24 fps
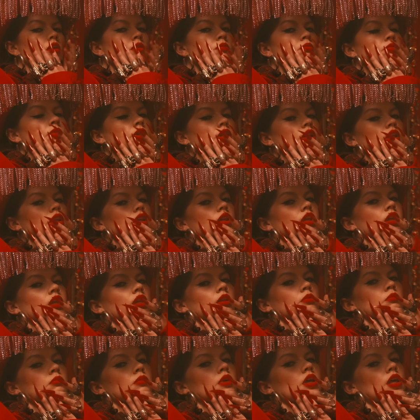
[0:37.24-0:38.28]
shot
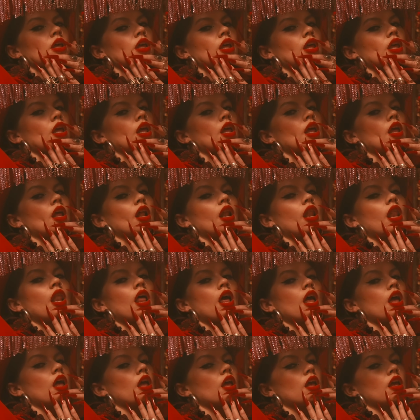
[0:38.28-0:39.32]
S-Log3, so this is
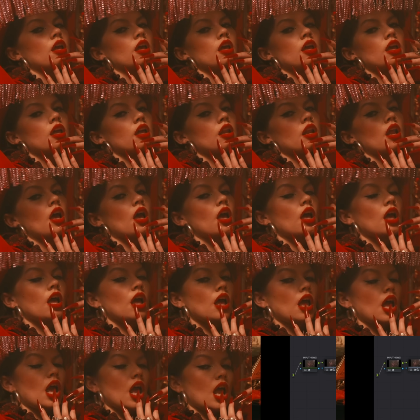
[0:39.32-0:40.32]
Sony S-Log3.